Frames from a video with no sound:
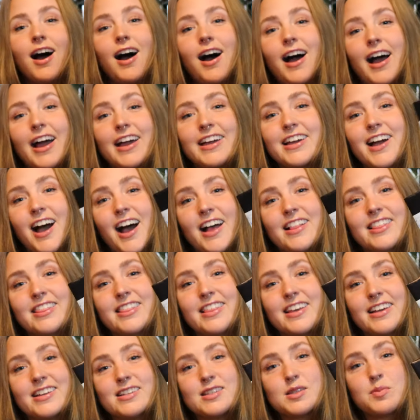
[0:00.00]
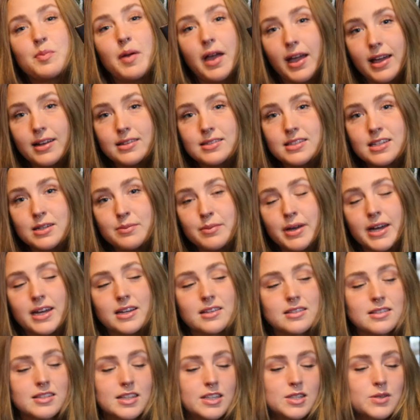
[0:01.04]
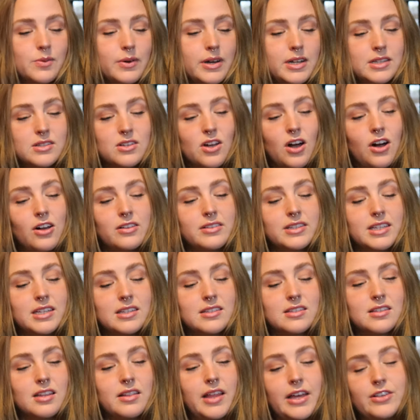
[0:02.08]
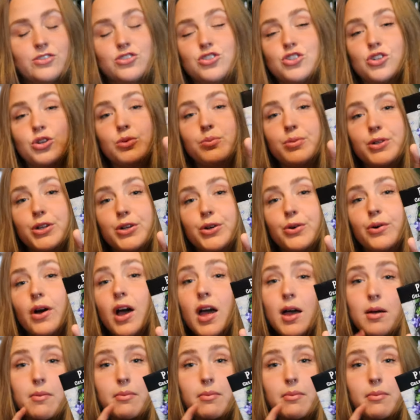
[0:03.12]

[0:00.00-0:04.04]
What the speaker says: I got this pansy mix. This one is called the Celestial Blue.